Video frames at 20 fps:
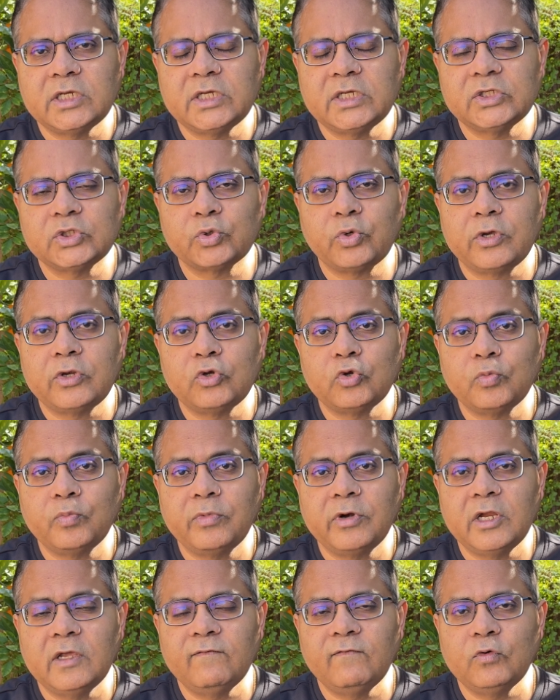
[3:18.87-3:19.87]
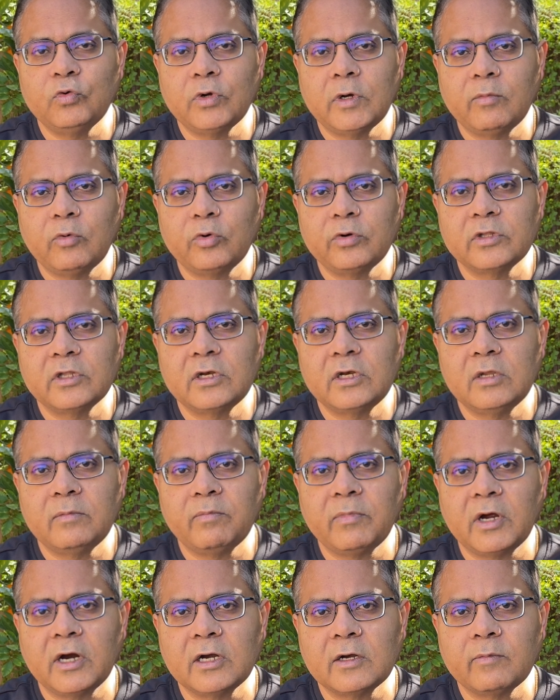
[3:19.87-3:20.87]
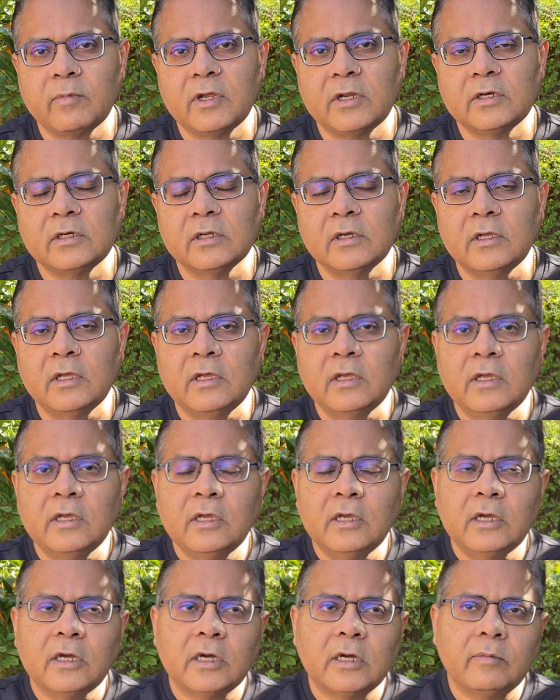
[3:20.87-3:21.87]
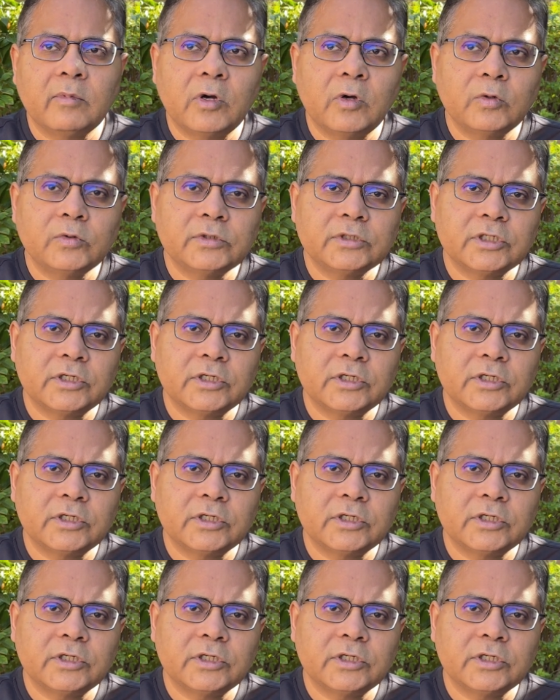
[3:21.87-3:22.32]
He's going to brief you about the department, about